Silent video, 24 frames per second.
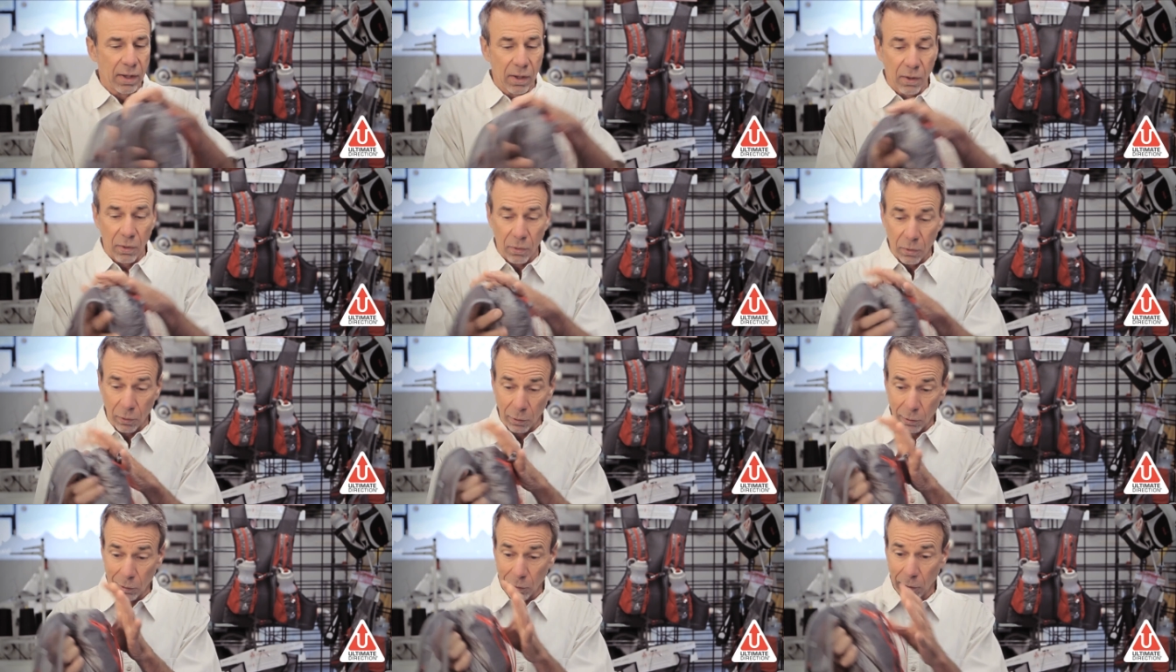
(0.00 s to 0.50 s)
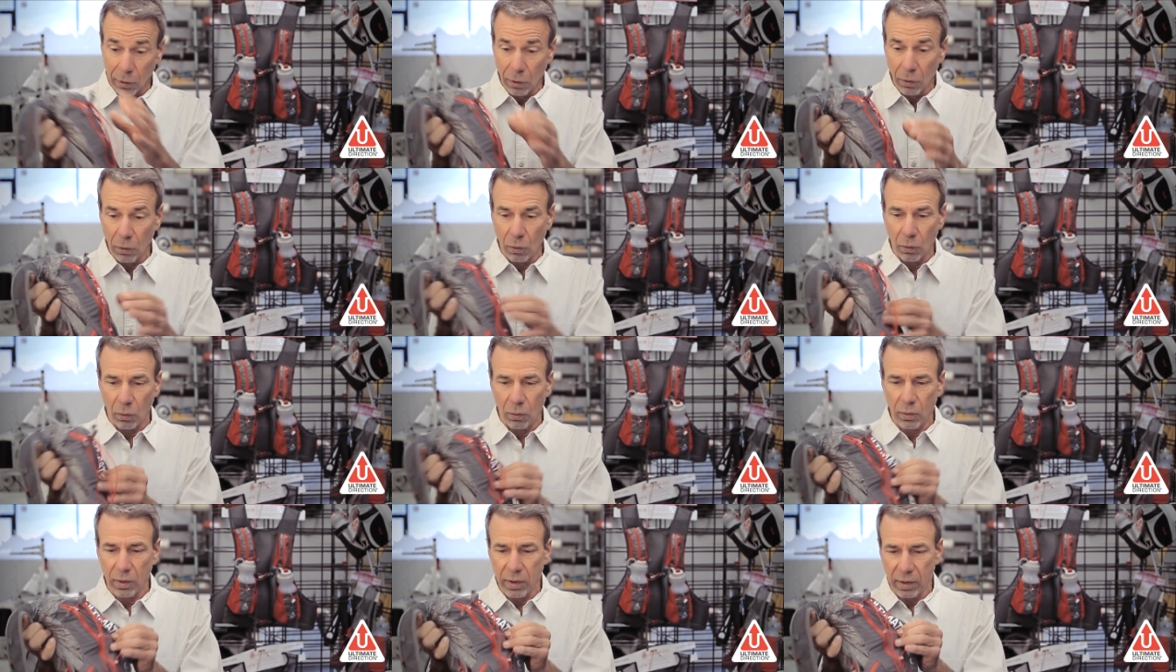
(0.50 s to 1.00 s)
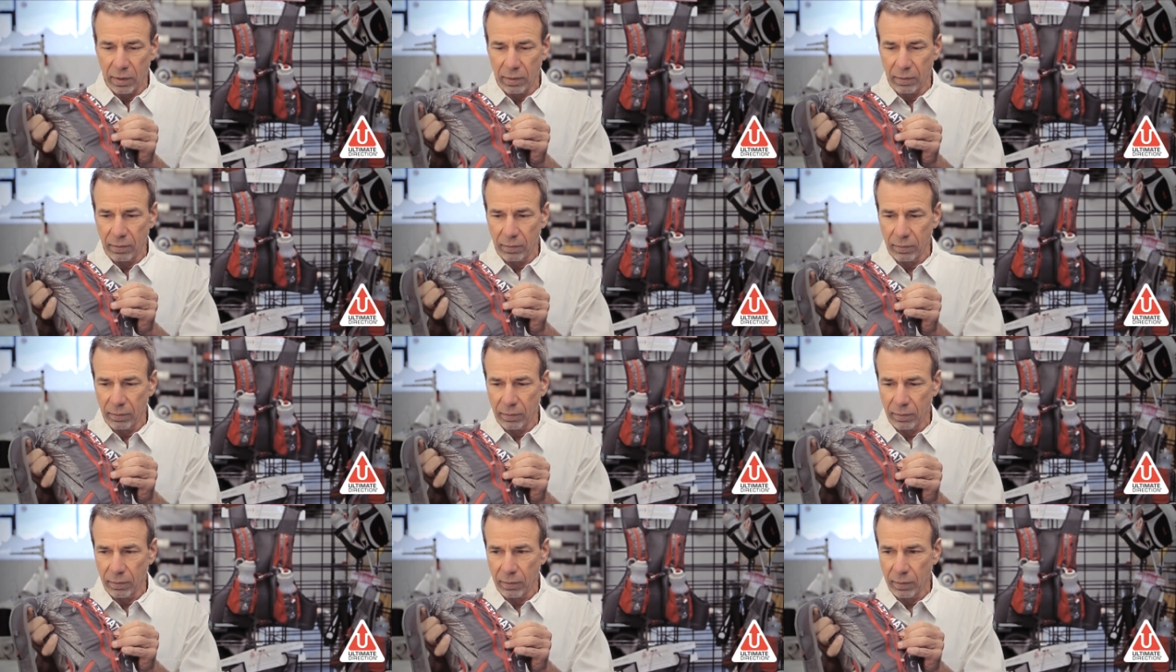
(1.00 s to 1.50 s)
the load
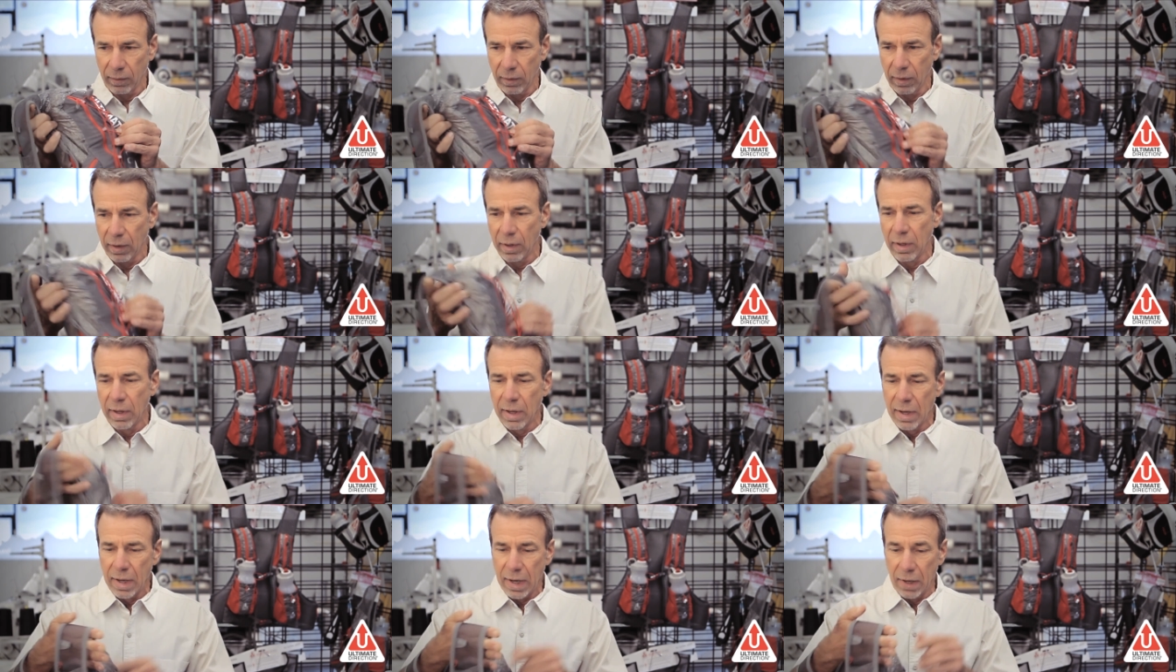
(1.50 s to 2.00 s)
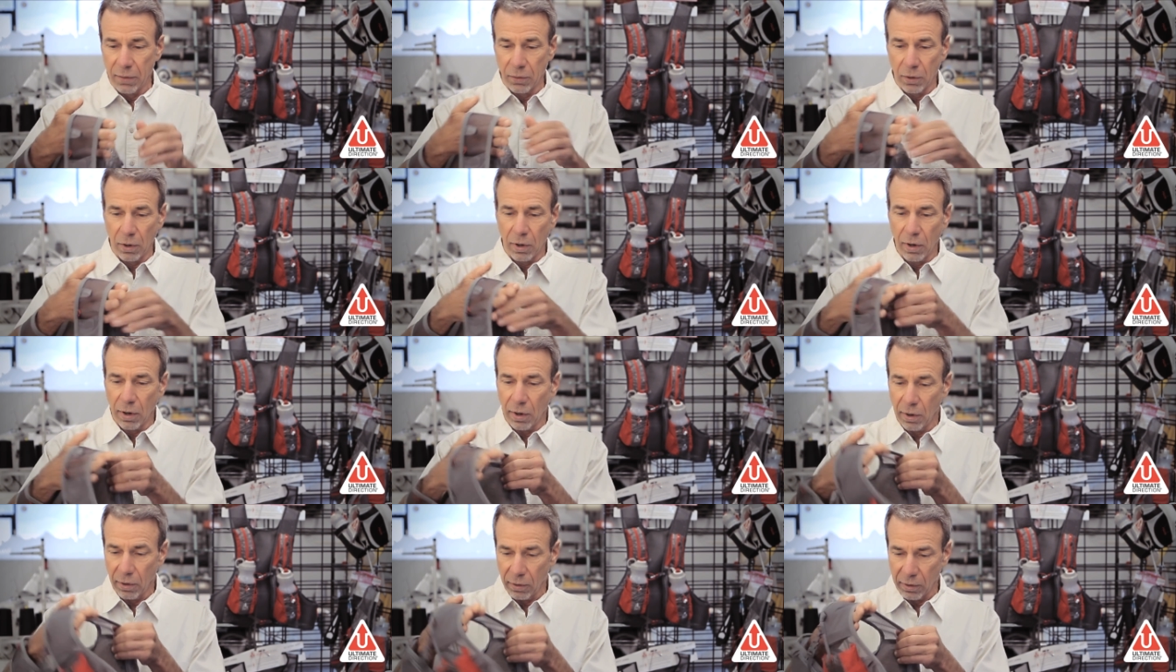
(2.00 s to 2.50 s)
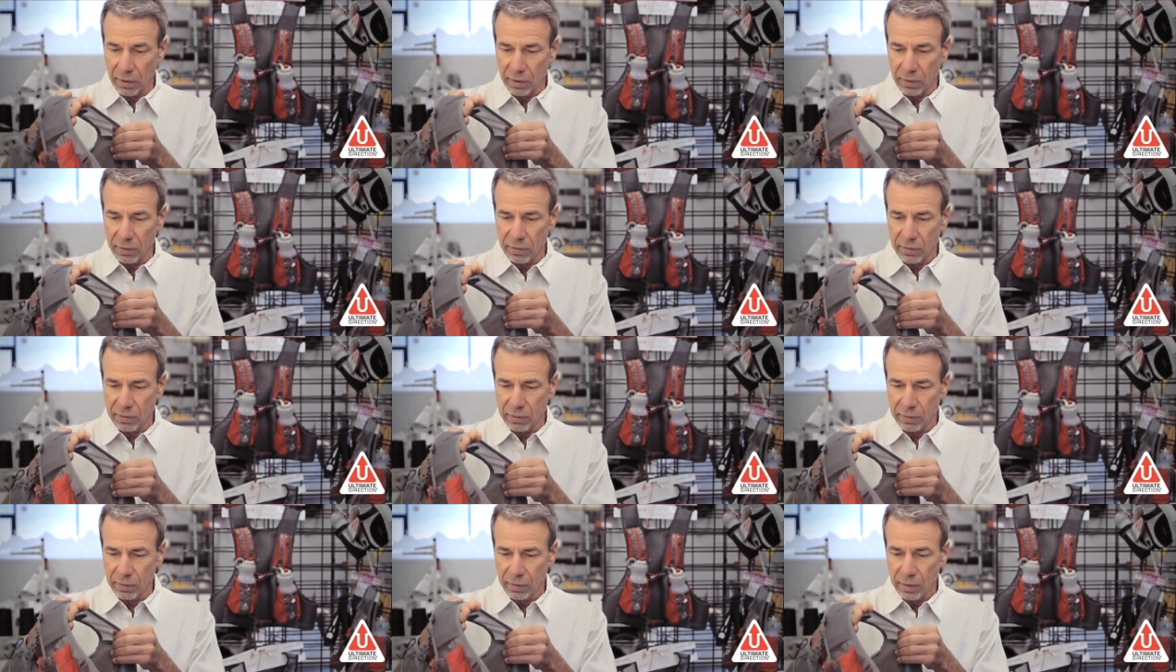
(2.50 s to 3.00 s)
and the
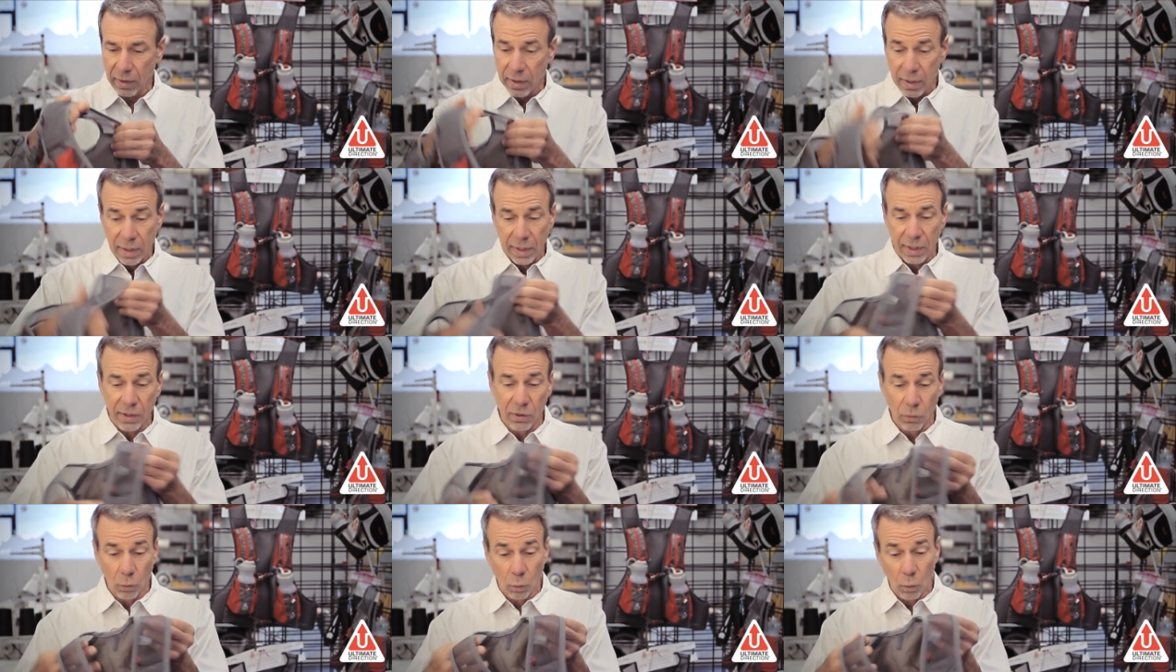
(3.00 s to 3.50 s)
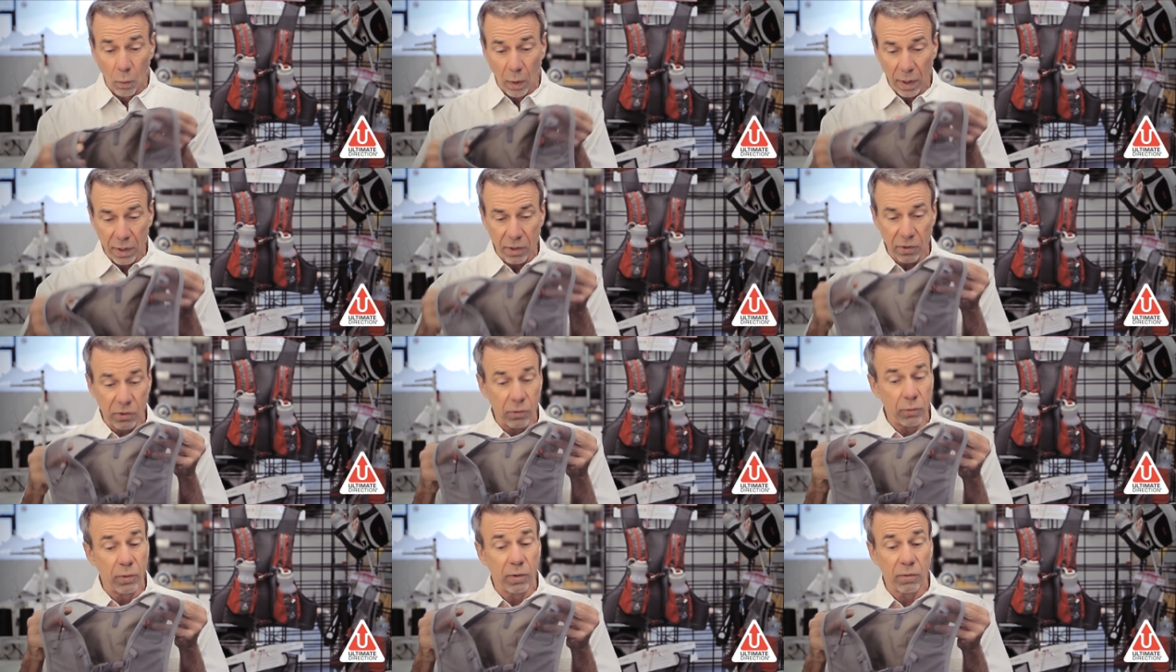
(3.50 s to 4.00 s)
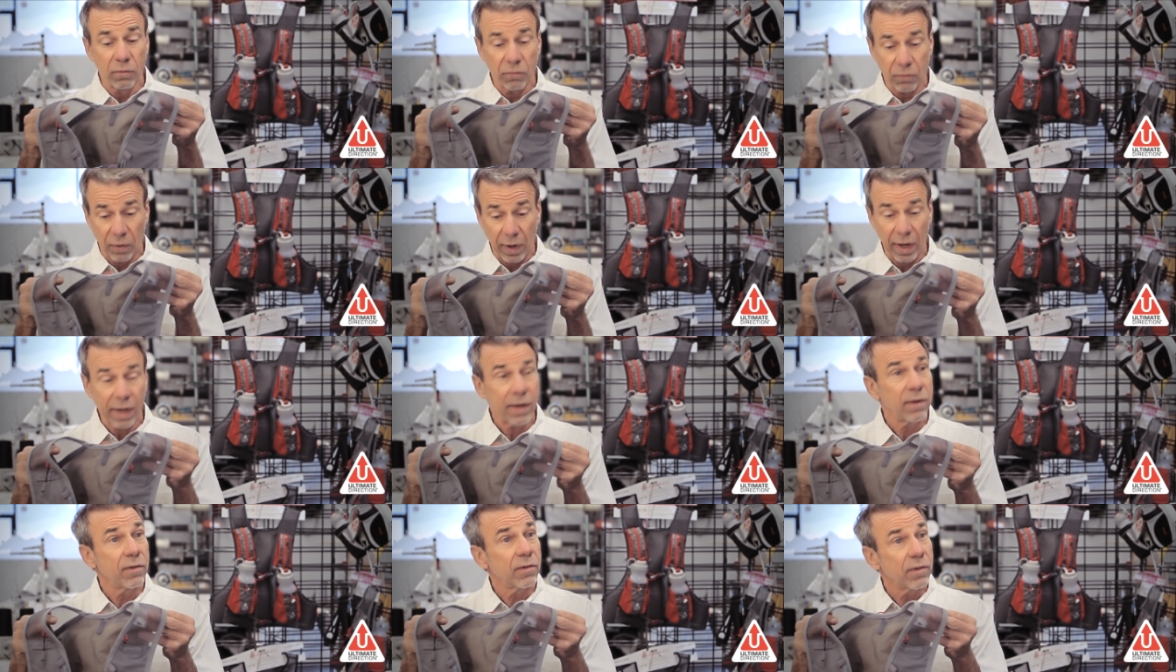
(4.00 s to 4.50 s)
harness into one
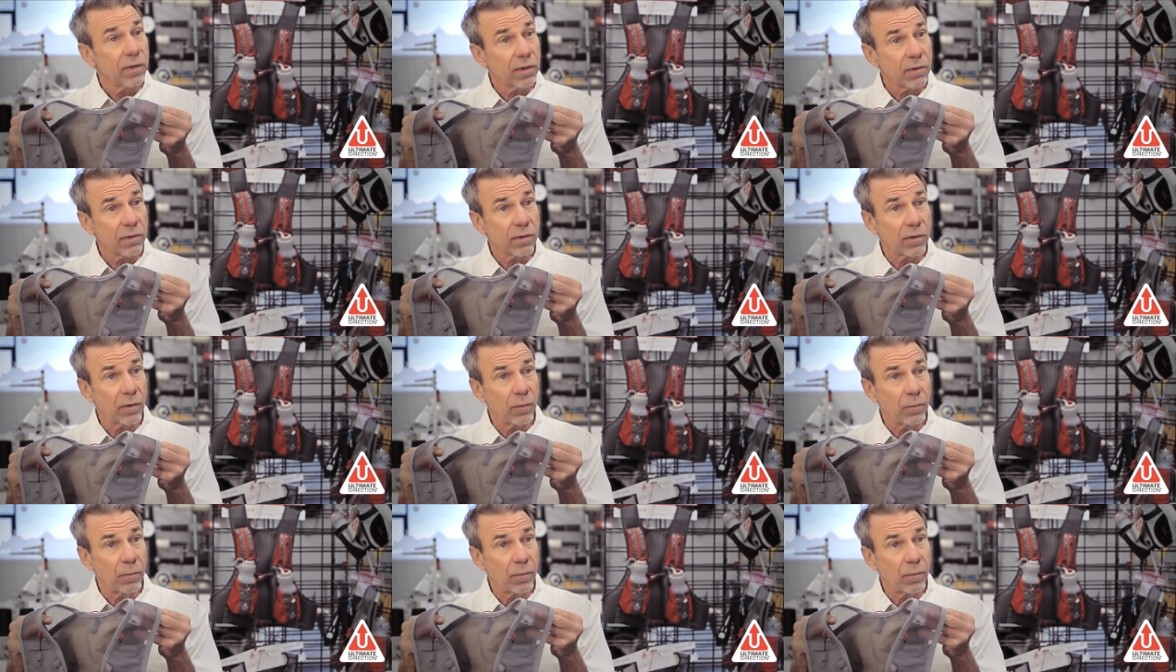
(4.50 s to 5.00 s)
unified system,